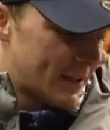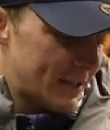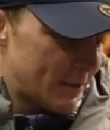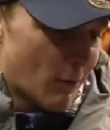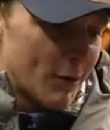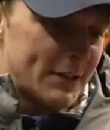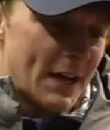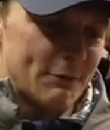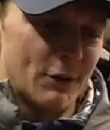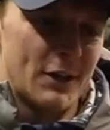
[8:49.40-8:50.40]
I did the one
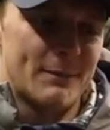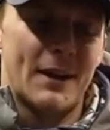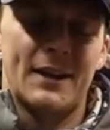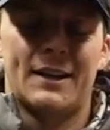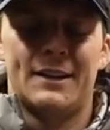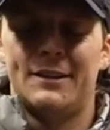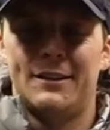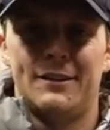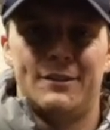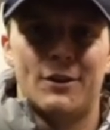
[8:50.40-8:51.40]
day running the bike in,
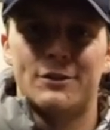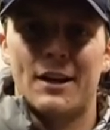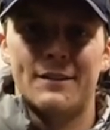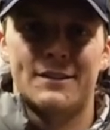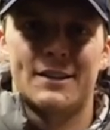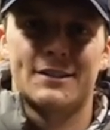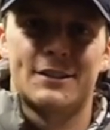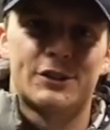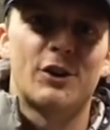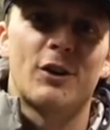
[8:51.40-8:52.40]
no time to test
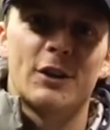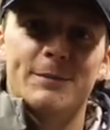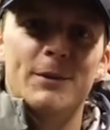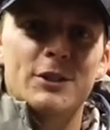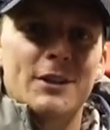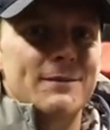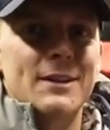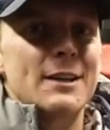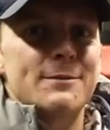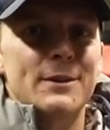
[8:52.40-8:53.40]
the shock. As much as I'm
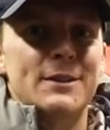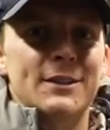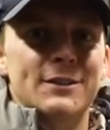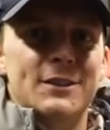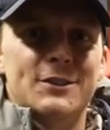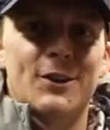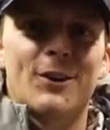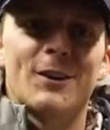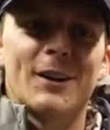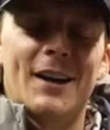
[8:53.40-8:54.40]
desperate to use this
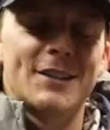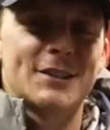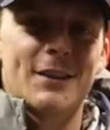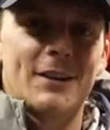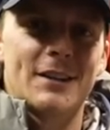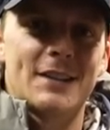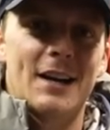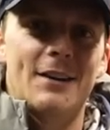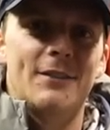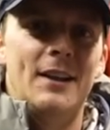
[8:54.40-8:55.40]
shock, I just haven't had
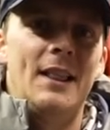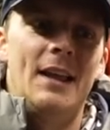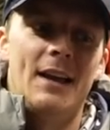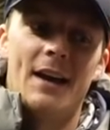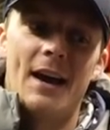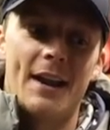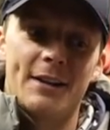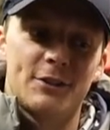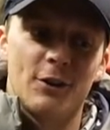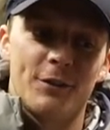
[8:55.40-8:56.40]
time. And I
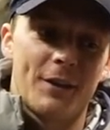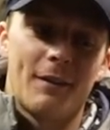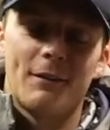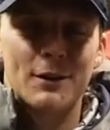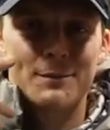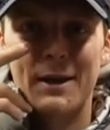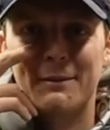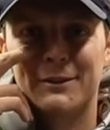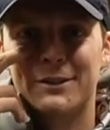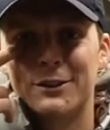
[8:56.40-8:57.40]
don't think I'm going to be
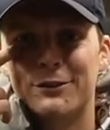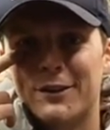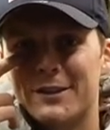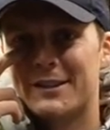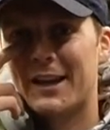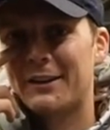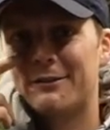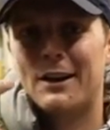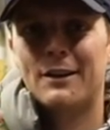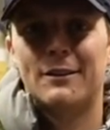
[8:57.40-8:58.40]
able to for the second
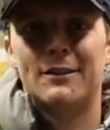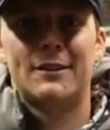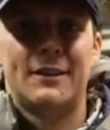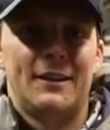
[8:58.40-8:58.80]
round.